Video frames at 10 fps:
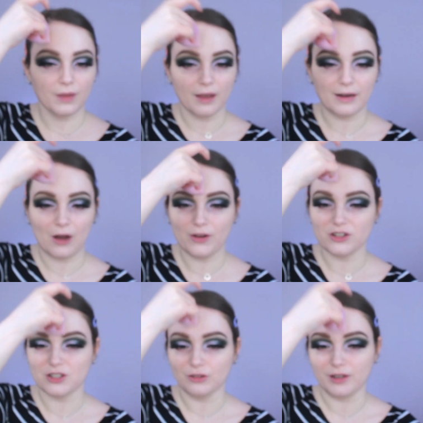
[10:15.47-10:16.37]
And now I
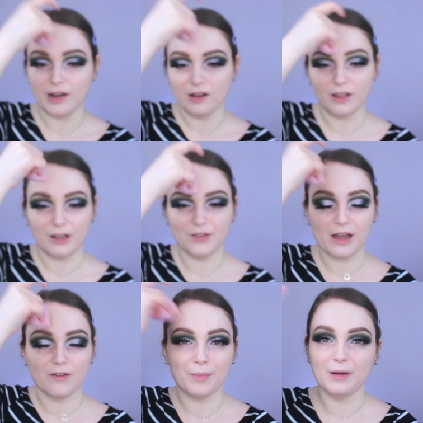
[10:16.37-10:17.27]
just don't care. Like, if I
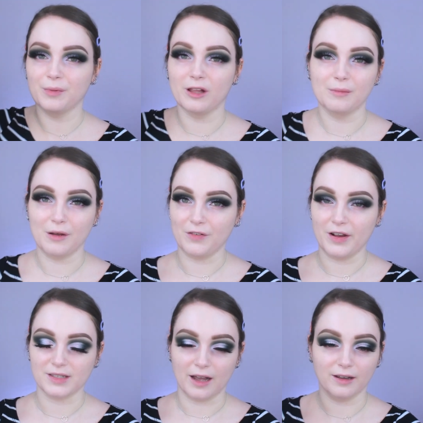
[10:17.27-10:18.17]
have a pimple on my
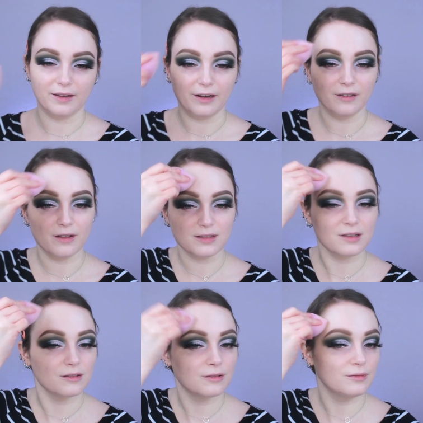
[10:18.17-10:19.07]
face, I could care less.